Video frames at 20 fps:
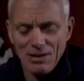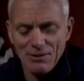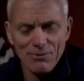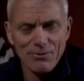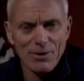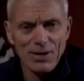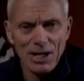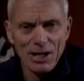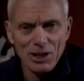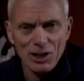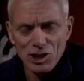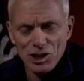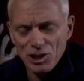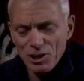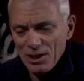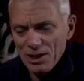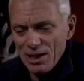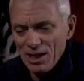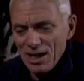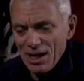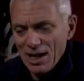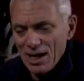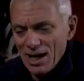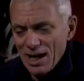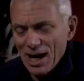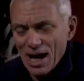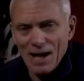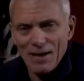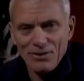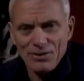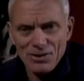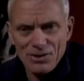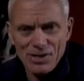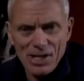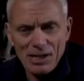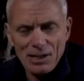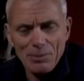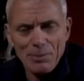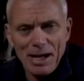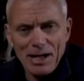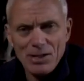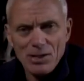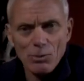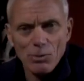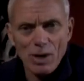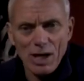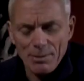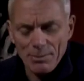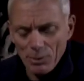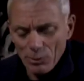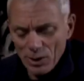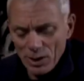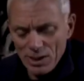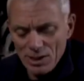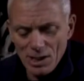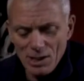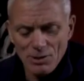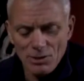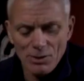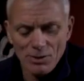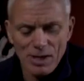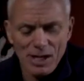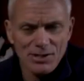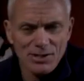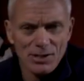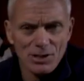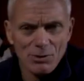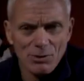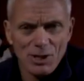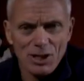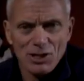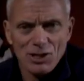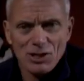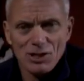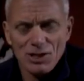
fish, and settle back to wait. But what I don't do in that situation